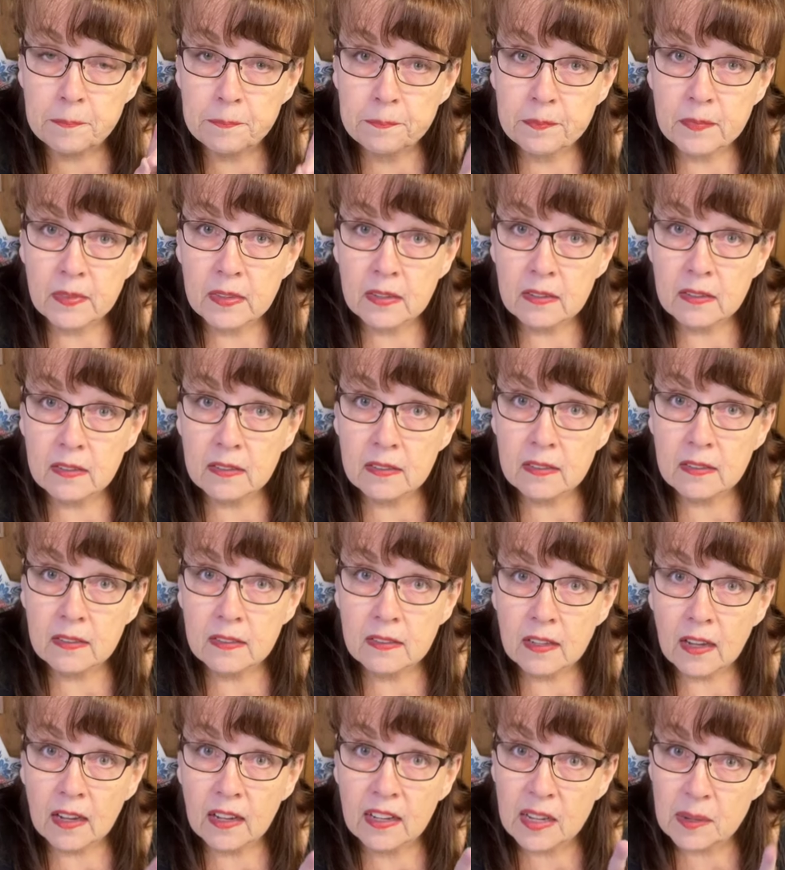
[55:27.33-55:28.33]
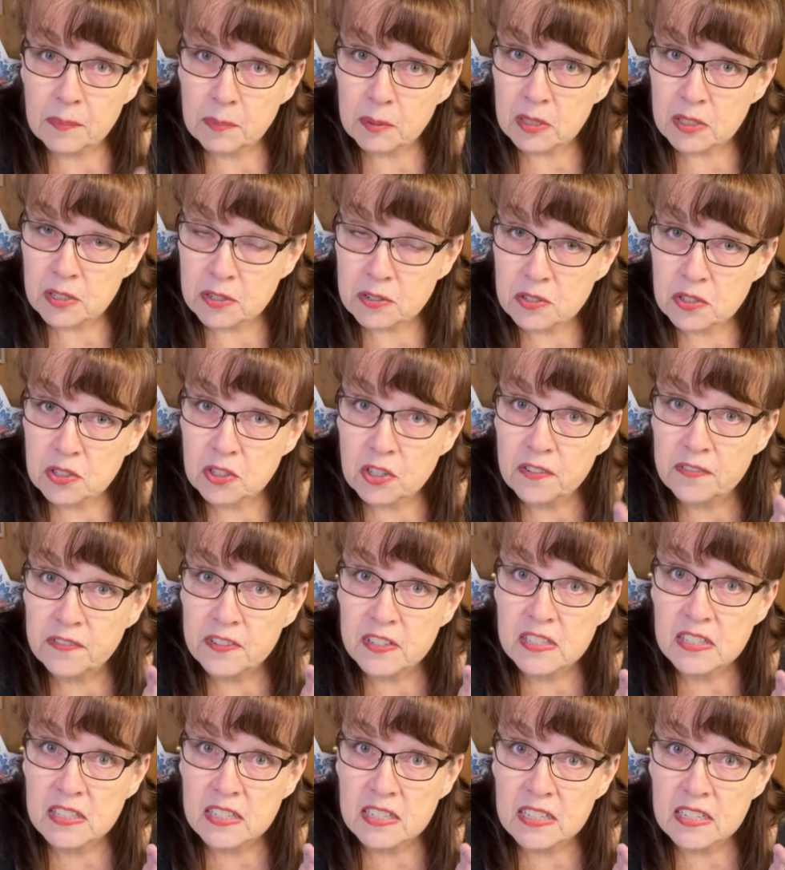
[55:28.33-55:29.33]
quite a bit of
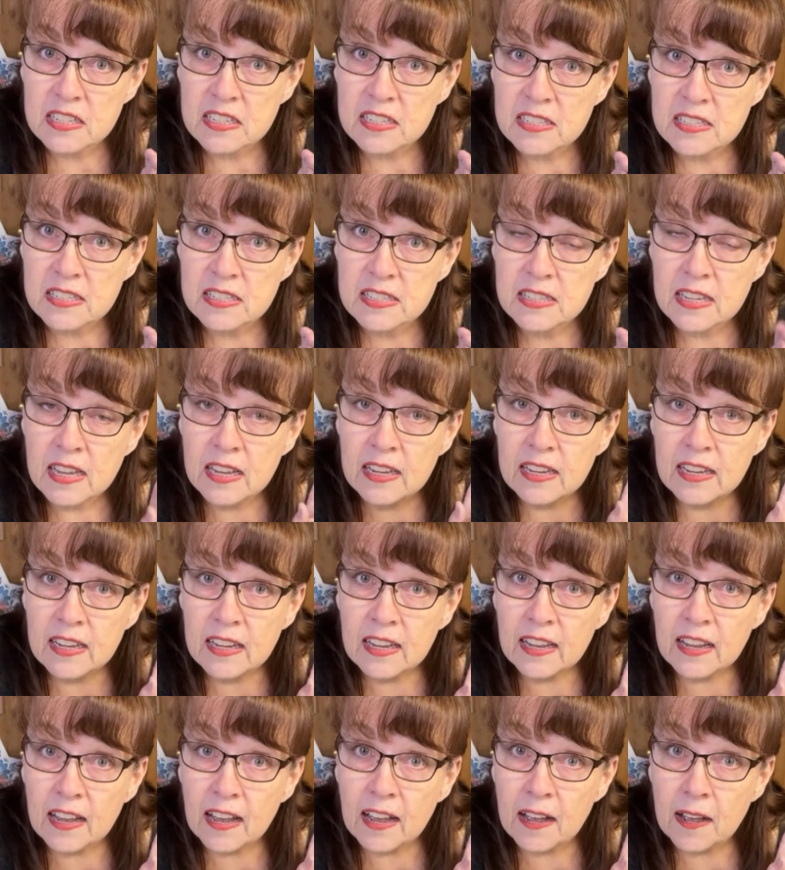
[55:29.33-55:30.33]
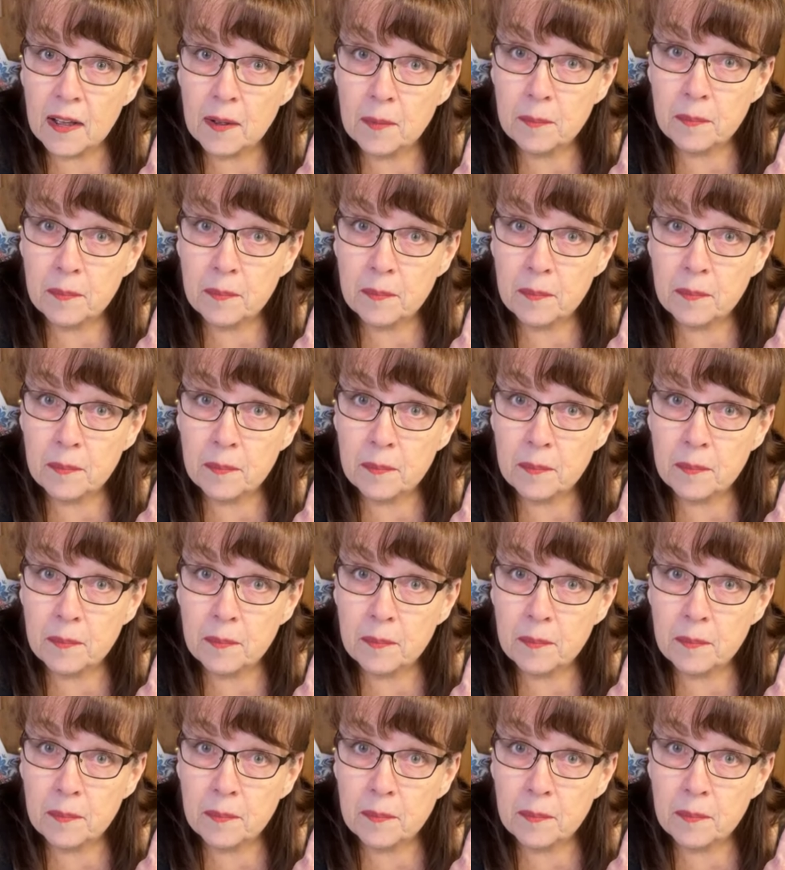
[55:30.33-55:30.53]
everyday type stuff,